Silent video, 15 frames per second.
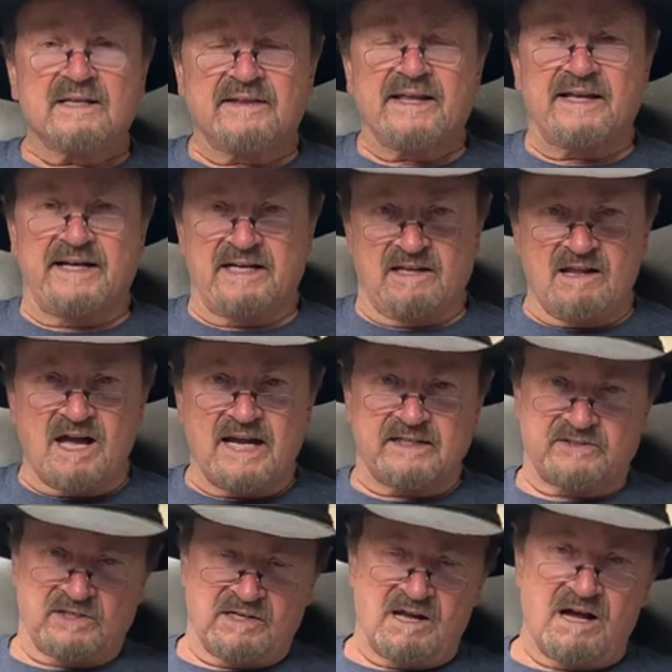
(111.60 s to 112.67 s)
that he
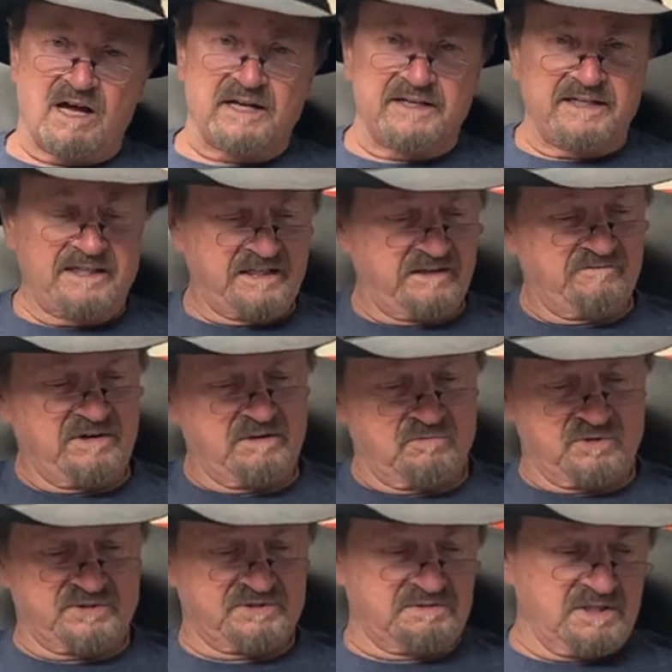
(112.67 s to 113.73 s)
liked a lot, and Henry
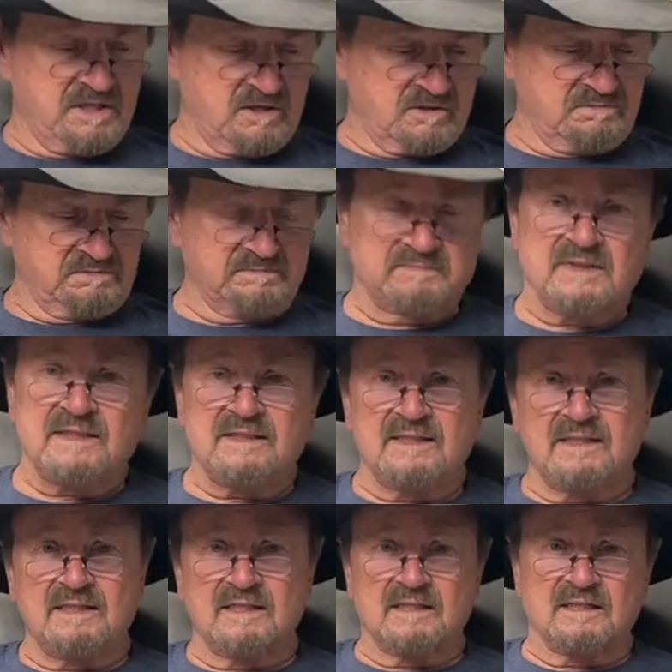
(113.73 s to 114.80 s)
was, you know,
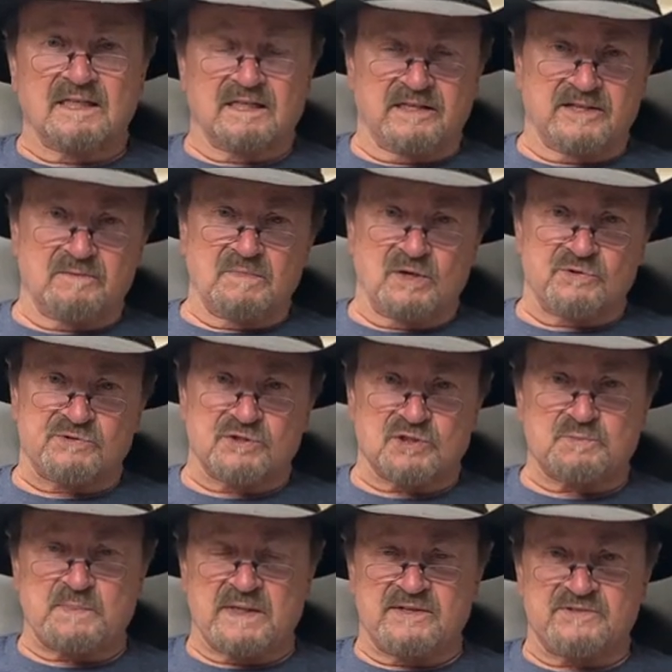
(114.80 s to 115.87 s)
the most
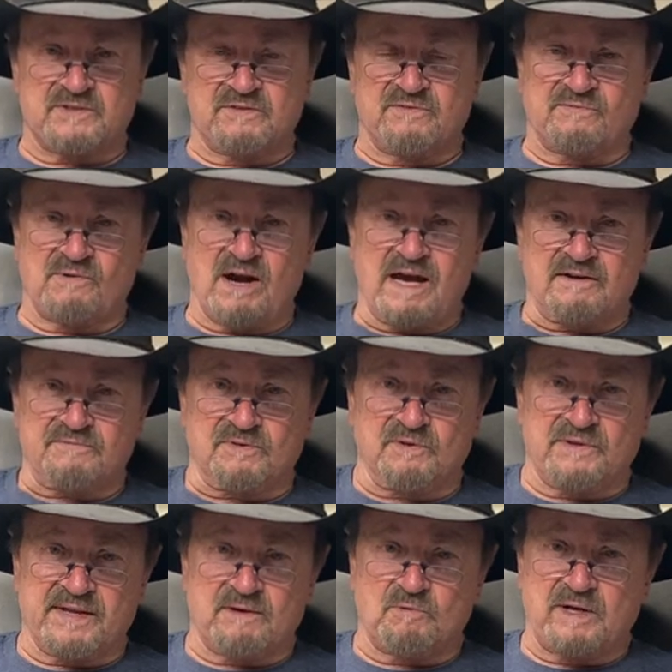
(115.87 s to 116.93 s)
expensive
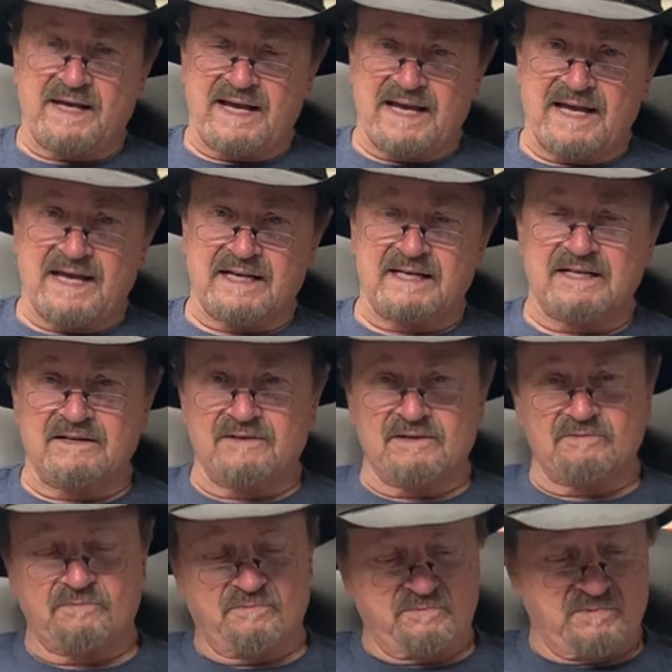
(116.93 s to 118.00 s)
rifle that we had in
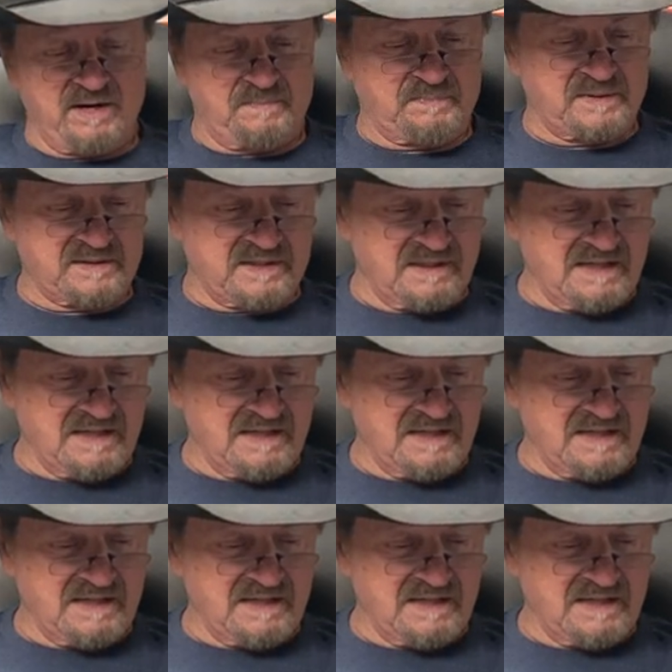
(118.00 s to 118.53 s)
the replica